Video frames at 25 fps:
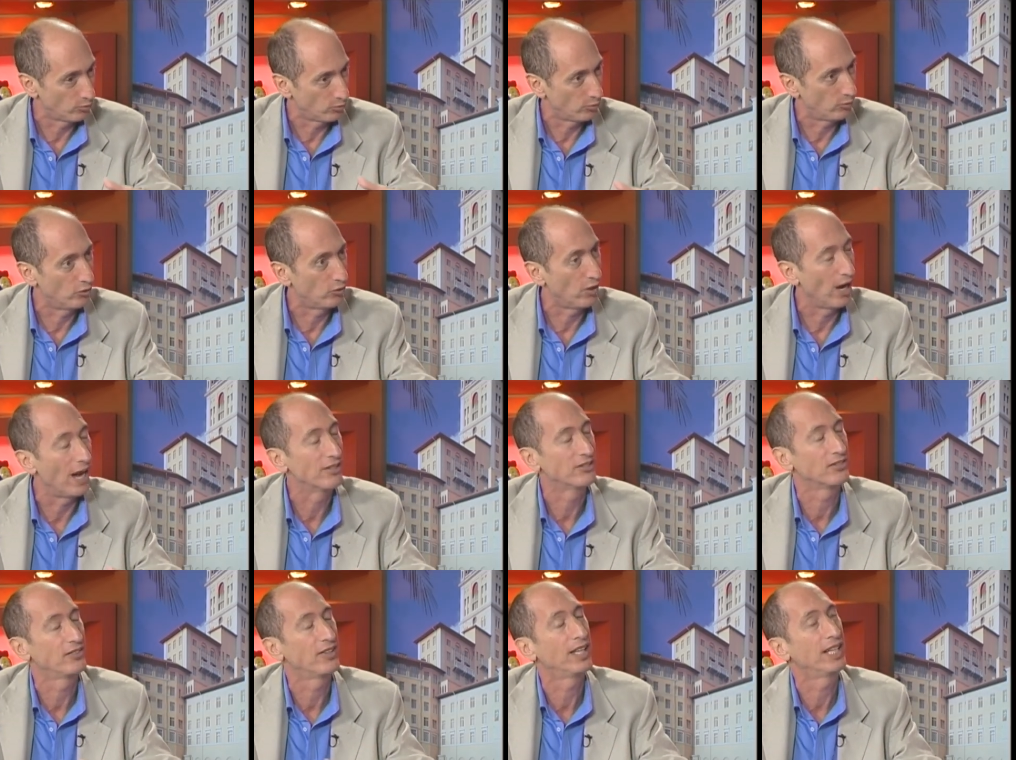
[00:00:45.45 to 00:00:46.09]

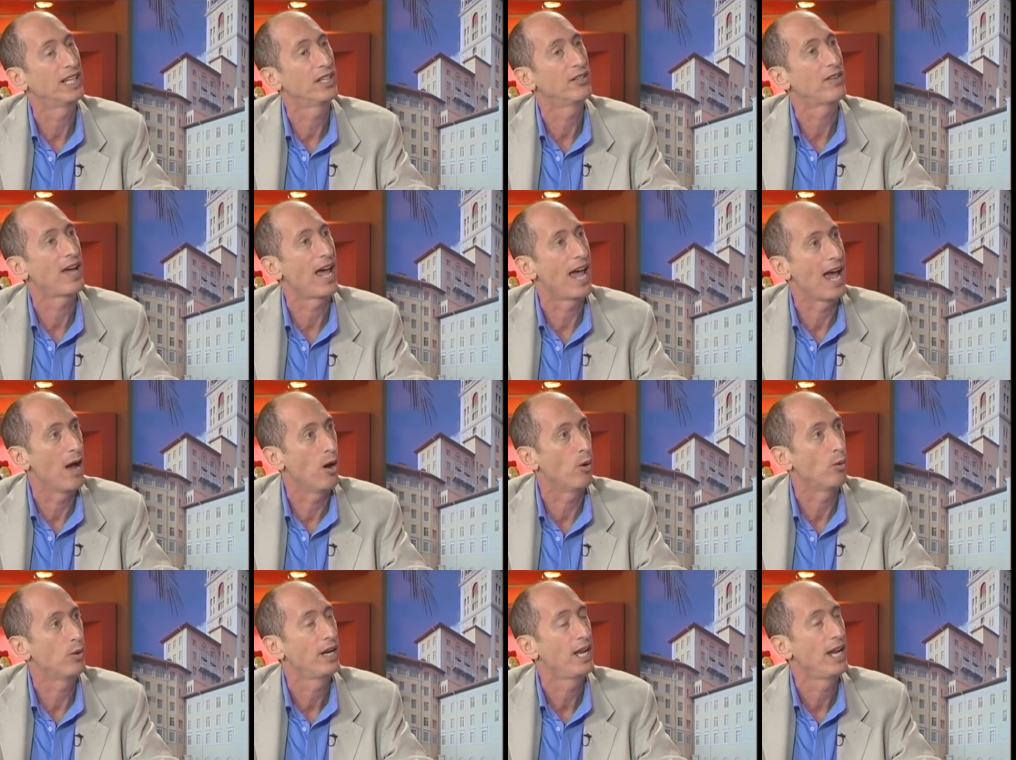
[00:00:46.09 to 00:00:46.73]
grants that they give
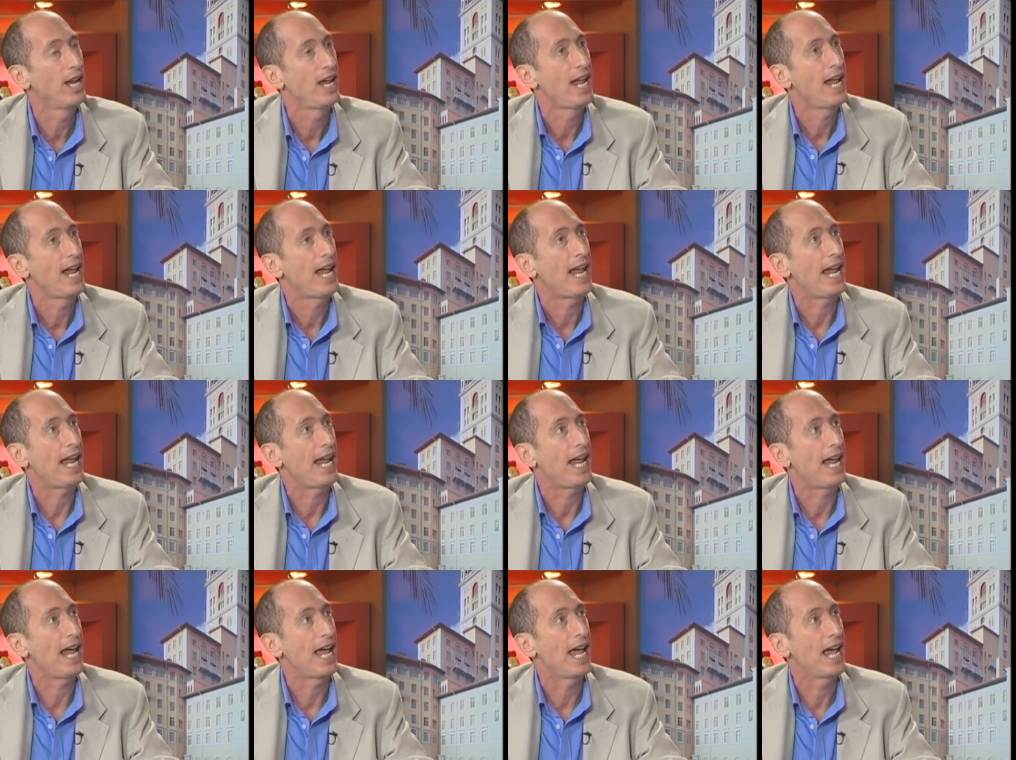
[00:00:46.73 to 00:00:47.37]
out.
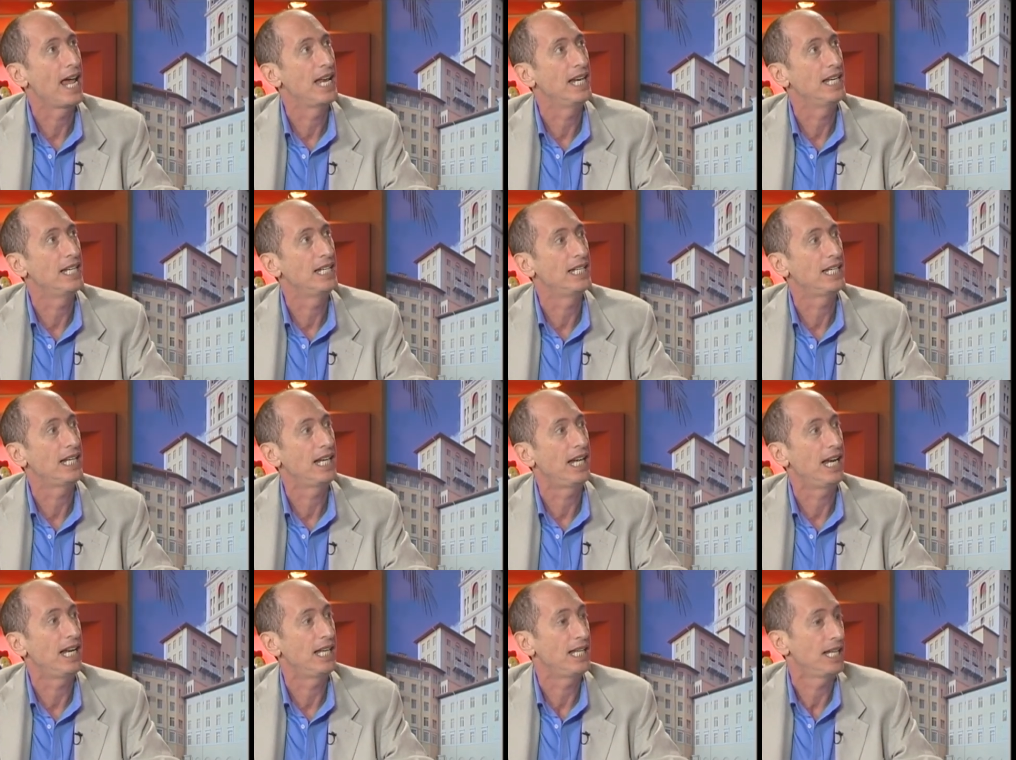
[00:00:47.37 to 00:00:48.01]

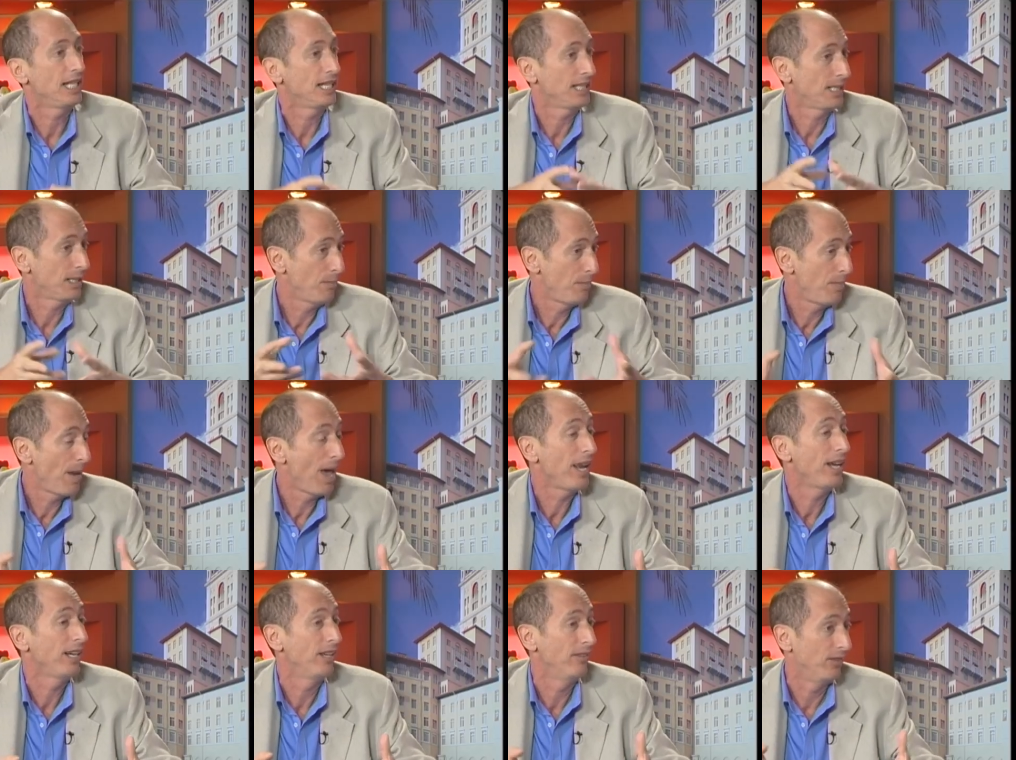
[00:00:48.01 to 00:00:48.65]
And it's
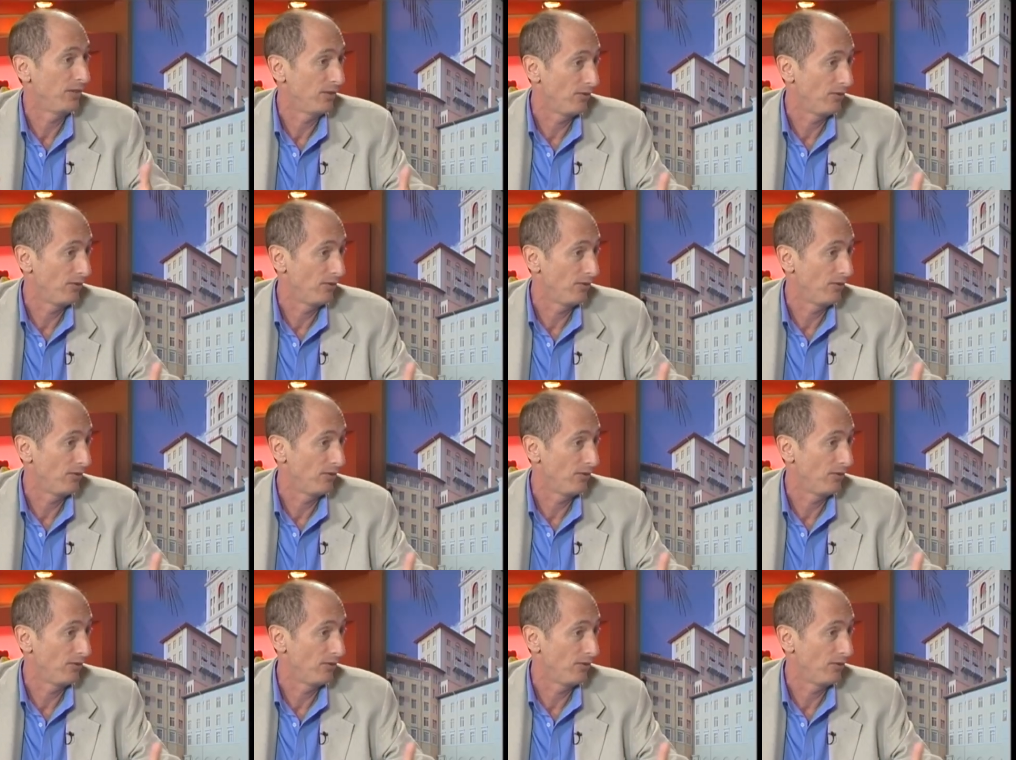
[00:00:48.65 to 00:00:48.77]
competitive.